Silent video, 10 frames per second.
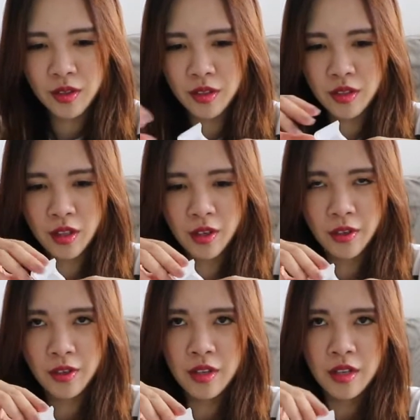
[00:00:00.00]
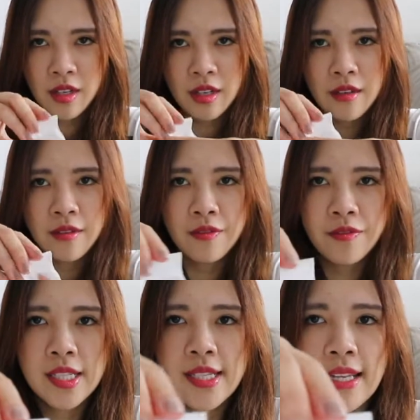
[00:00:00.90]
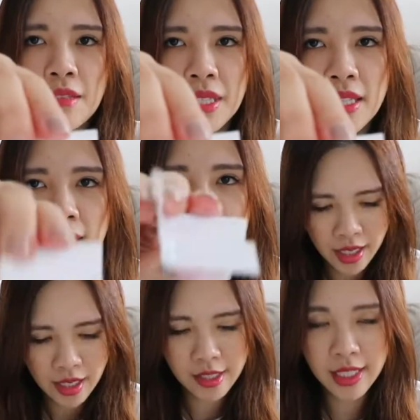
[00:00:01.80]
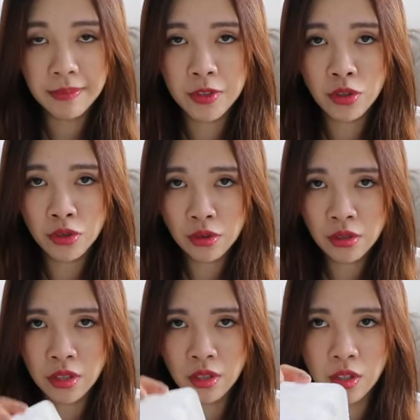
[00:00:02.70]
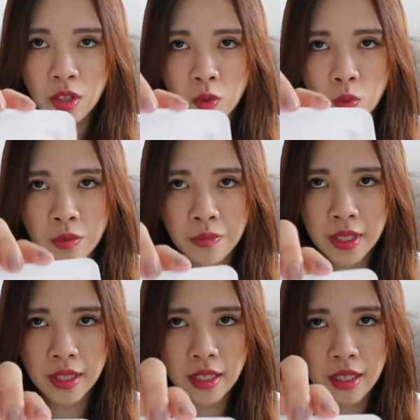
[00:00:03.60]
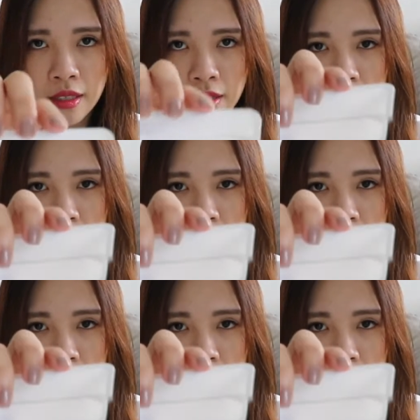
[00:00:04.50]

So first element done. Step 2 would be